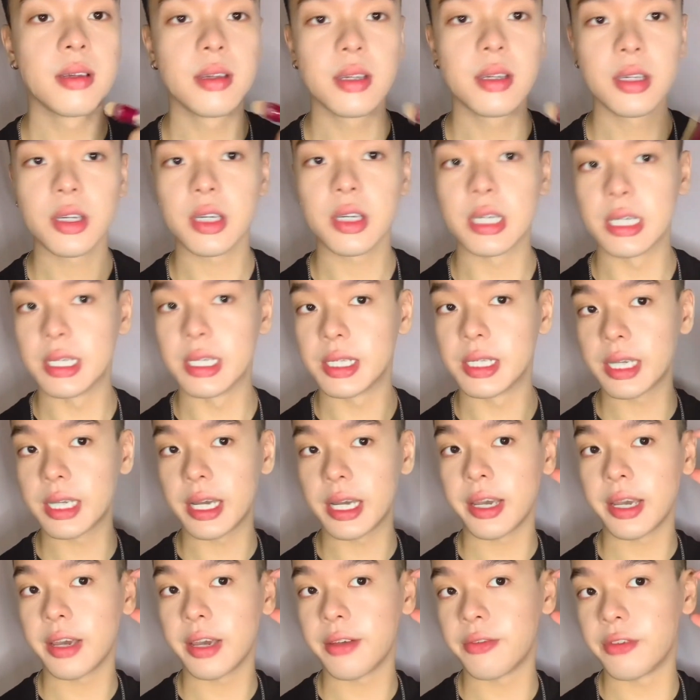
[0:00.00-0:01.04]
because I
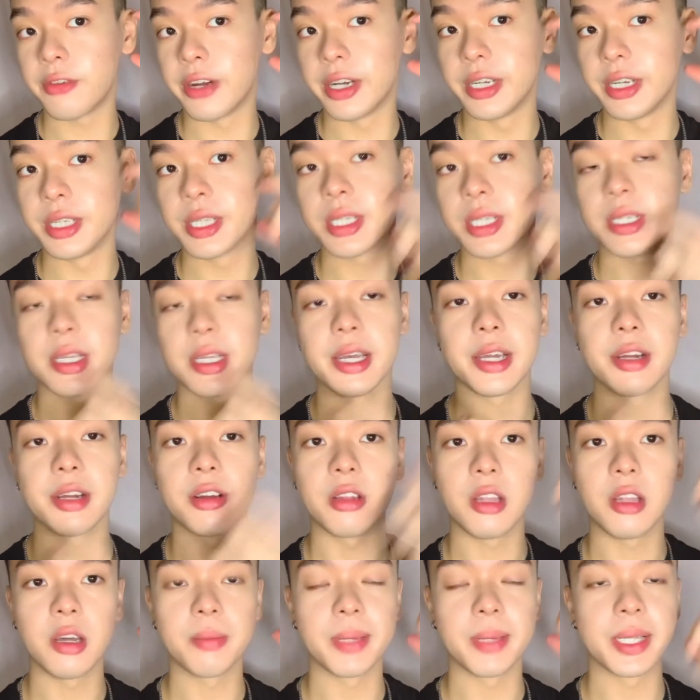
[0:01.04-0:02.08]
have redness
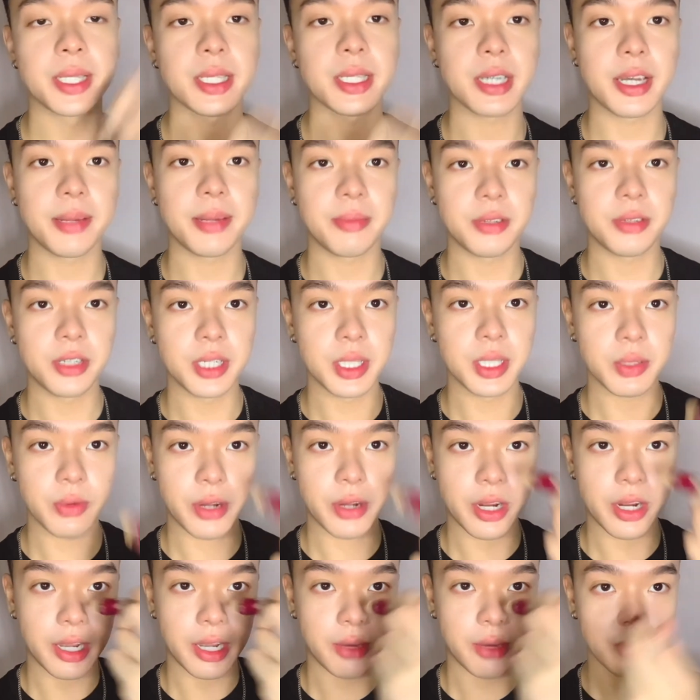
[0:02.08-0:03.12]
along my sideburns where
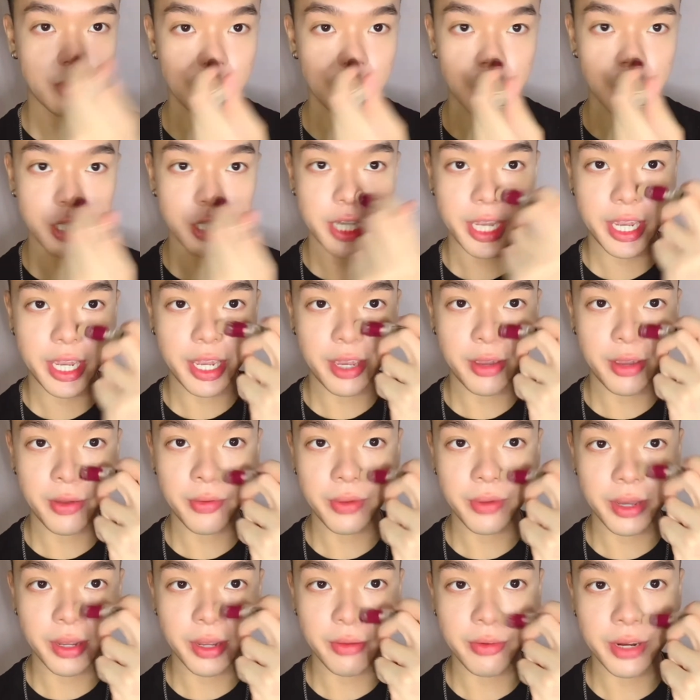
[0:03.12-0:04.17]
I would shave. I
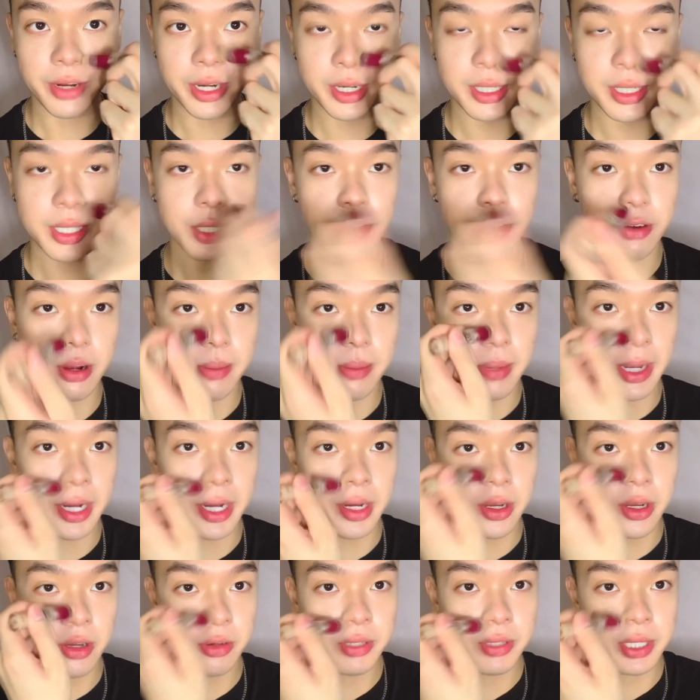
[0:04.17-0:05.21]
have redness around my
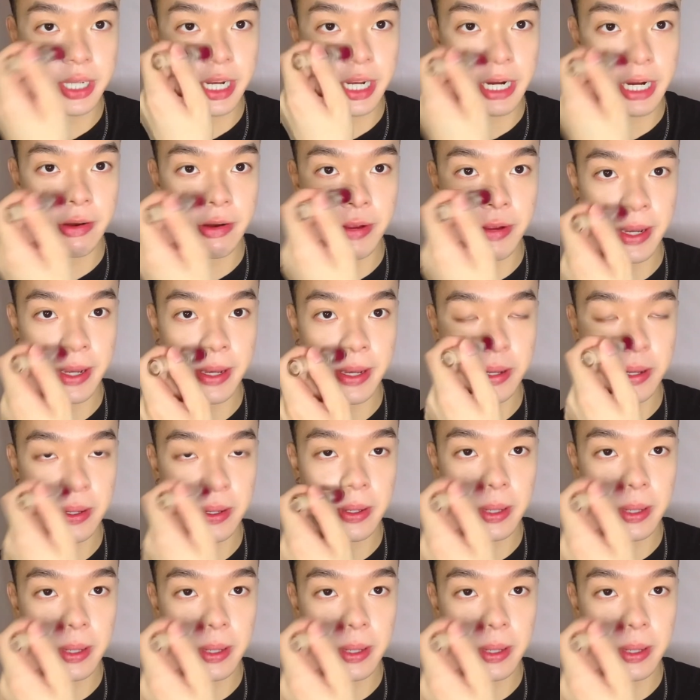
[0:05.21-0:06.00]
nose area,